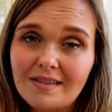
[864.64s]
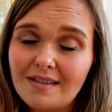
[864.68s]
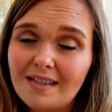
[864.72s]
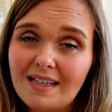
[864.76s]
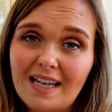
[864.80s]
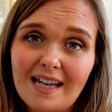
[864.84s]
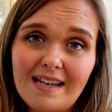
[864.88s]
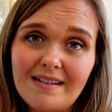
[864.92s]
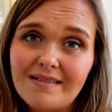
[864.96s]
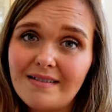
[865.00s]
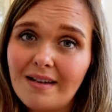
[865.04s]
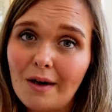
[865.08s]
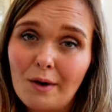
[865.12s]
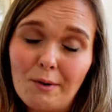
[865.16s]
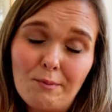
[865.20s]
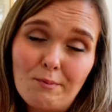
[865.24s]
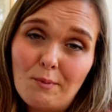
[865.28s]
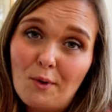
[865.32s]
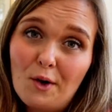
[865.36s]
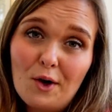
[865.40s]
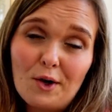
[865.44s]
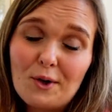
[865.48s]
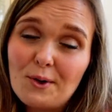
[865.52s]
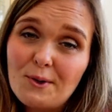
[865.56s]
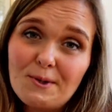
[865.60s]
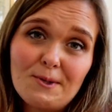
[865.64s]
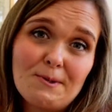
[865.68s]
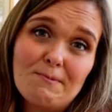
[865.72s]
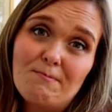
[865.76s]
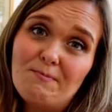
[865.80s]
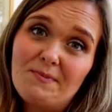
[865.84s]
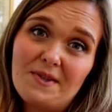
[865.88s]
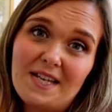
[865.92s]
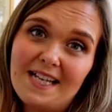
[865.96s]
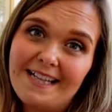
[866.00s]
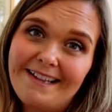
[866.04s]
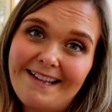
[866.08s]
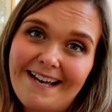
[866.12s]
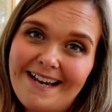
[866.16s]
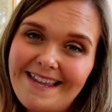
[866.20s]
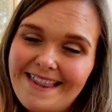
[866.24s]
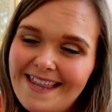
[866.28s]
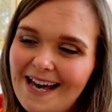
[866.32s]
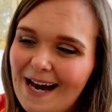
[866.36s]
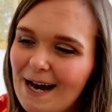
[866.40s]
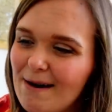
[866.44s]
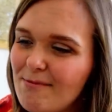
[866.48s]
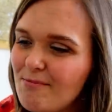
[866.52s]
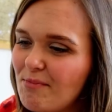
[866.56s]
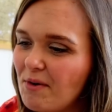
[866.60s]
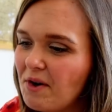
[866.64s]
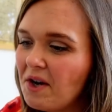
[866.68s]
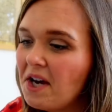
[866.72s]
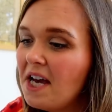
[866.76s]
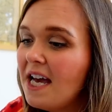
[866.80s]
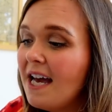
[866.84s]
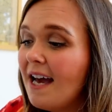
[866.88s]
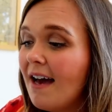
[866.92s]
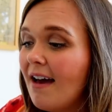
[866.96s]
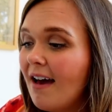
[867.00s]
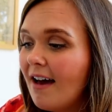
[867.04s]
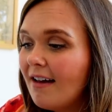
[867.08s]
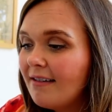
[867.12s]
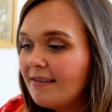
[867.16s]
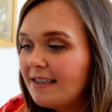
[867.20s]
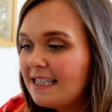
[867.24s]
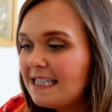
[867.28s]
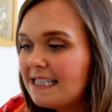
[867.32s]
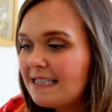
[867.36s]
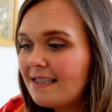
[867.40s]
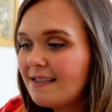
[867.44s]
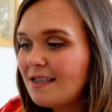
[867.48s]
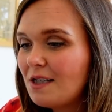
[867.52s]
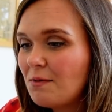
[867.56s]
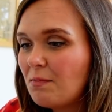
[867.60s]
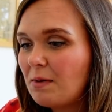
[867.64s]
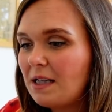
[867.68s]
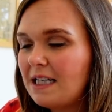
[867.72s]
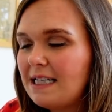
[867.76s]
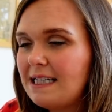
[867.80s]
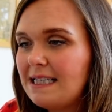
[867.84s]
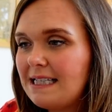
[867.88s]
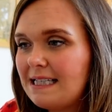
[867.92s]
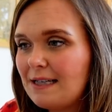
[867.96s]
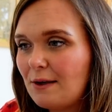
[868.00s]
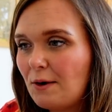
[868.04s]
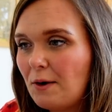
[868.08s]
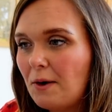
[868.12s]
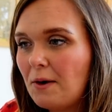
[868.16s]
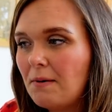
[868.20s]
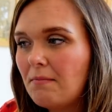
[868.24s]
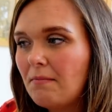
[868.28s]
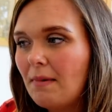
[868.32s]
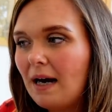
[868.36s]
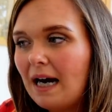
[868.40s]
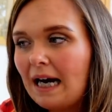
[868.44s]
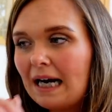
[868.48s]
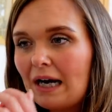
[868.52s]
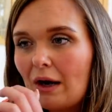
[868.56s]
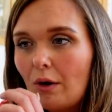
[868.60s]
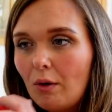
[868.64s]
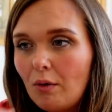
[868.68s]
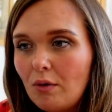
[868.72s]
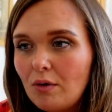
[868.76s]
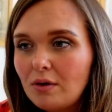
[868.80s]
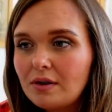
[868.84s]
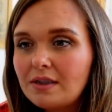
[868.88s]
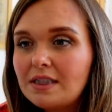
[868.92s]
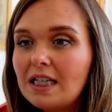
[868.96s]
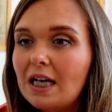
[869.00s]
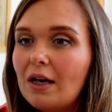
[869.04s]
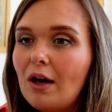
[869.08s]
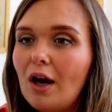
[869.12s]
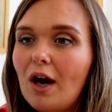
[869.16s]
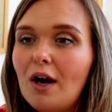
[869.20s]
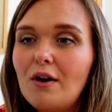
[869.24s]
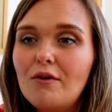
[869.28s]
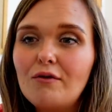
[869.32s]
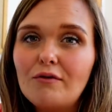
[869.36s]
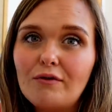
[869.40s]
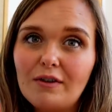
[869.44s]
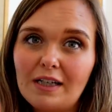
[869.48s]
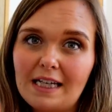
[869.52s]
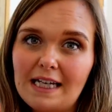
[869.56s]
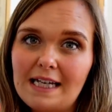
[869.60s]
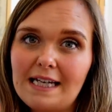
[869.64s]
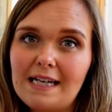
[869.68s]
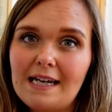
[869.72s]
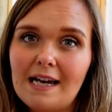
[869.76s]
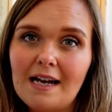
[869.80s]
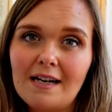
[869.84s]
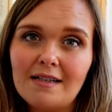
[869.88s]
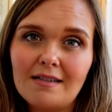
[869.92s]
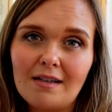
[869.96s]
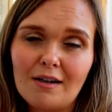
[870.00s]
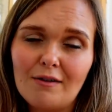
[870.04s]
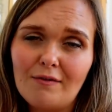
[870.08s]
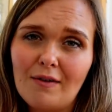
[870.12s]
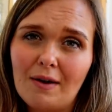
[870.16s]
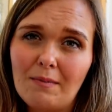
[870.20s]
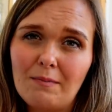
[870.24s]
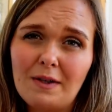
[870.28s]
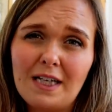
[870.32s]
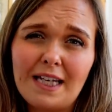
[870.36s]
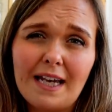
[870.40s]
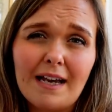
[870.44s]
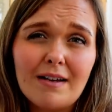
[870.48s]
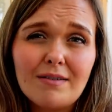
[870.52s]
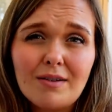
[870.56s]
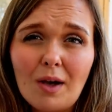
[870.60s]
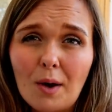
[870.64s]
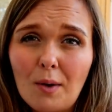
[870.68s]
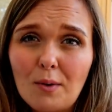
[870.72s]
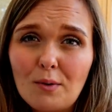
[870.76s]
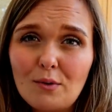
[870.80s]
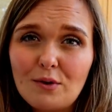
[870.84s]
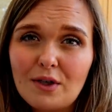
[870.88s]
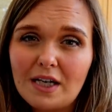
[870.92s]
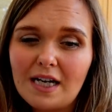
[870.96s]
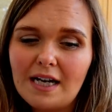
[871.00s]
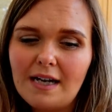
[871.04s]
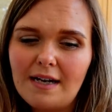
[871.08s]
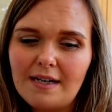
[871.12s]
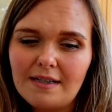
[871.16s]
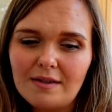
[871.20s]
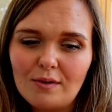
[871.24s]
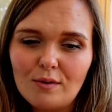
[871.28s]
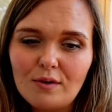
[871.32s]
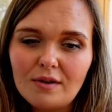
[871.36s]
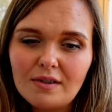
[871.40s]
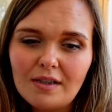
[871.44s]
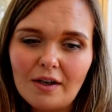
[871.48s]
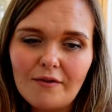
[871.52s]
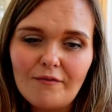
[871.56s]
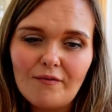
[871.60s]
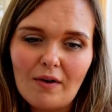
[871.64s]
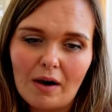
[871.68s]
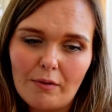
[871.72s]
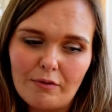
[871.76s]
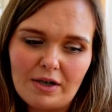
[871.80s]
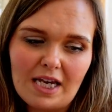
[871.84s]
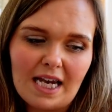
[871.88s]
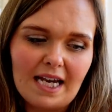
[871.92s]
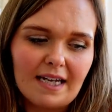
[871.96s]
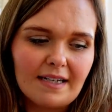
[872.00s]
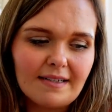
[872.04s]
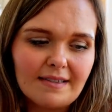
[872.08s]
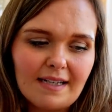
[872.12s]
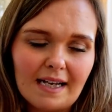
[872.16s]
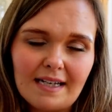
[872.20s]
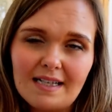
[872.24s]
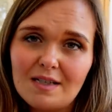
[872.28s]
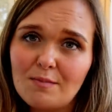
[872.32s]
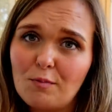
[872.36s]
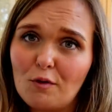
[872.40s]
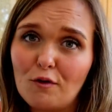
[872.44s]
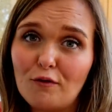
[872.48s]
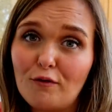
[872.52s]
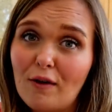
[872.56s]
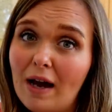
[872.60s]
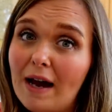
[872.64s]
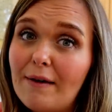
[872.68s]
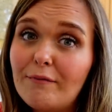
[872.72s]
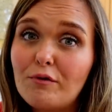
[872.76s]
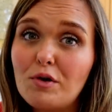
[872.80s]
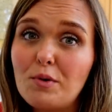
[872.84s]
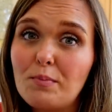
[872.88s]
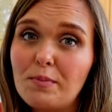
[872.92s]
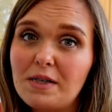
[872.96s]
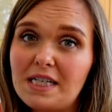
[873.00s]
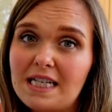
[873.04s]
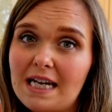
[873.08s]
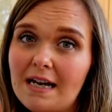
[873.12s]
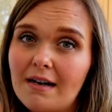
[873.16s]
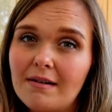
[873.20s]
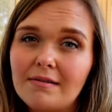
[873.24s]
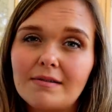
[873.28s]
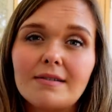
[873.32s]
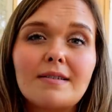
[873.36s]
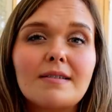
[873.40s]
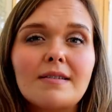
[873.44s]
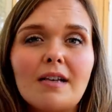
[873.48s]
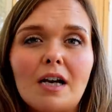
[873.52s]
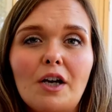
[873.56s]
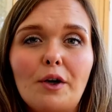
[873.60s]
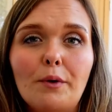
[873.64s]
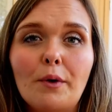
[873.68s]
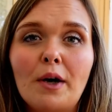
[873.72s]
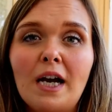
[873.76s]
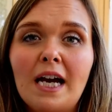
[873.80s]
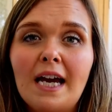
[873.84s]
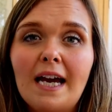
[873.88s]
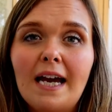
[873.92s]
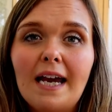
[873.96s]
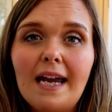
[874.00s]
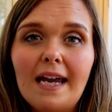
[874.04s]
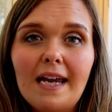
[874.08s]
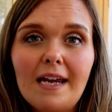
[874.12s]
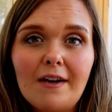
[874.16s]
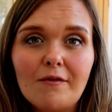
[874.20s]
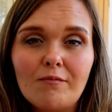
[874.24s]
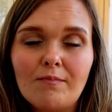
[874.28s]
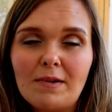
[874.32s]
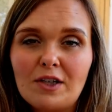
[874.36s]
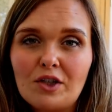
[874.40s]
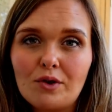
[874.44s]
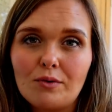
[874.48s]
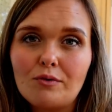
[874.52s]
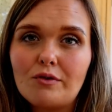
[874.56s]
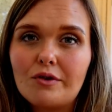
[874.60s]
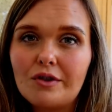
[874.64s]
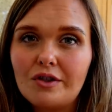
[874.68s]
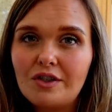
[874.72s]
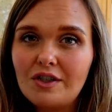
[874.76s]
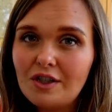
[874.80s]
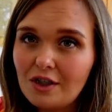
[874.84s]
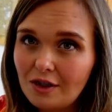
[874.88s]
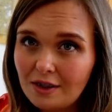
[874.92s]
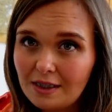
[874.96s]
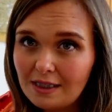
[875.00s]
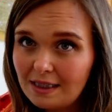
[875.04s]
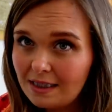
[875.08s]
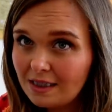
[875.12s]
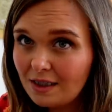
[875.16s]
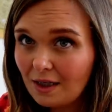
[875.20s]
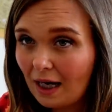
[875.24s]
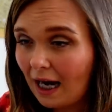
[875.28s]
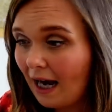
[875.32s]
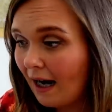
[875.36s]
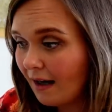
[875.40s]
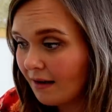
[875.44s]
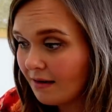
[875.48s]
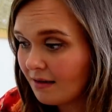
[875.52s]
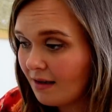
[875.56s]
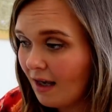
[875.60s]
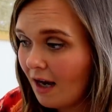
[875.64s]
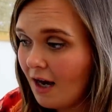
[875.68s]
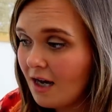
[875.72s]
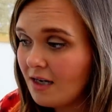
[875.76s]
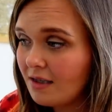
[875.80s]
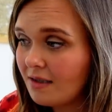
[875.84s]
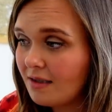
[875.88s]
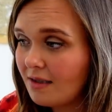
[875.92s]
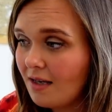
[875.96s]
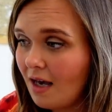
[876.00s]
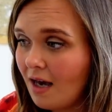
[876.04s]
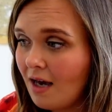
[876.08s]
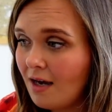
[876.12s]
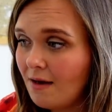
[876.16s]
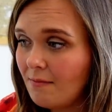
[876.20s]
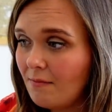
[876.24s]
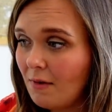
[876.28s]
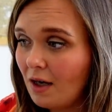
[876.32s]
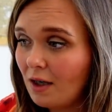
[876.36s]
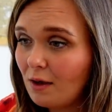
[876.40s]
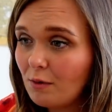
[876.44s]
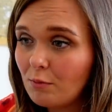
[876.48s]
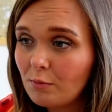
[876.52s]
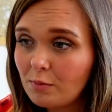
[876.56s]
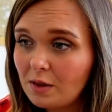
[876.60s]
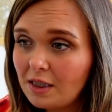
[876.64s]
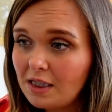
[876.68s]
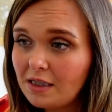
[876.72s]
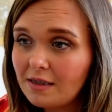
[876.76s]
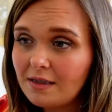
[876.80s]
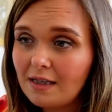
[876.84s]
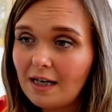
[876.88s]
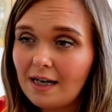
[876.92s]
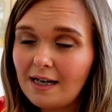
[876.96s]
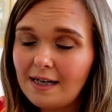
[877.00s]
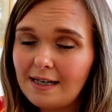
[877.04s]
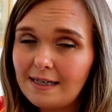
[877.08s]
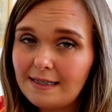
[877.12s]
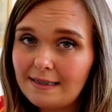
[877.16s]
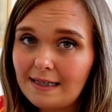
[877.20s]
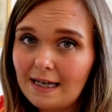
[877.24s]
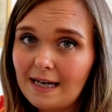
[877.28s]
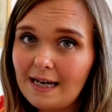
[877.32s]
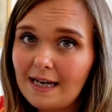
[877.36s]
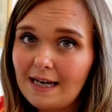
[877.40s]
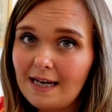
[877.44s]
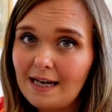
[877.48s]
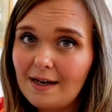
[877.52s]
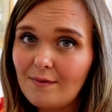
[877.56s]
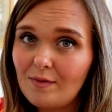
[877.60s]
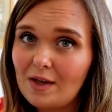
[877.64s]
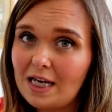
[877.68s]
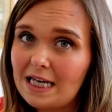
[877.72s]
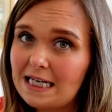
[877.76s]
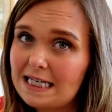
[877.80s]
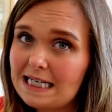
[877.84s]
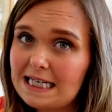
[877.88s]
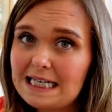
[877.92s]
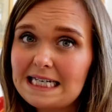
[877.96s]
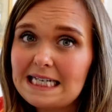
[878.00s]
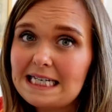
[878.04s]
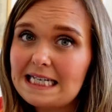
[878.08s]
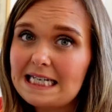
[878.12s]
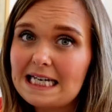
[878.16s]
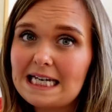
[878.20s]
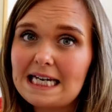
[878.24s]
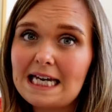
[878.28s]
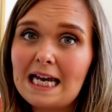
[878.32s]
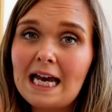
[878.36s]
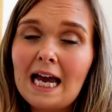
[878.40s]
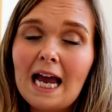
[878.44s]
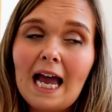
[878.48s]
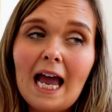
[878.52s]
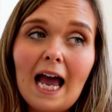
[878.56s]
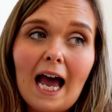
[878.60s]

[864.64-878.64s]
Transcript: kids' homework or something like that, but at least as a place to come. And also, hopefully, as our family gets older, it's also very accessible for everybody else. So if my children do need to access a computer, it's here if they need it.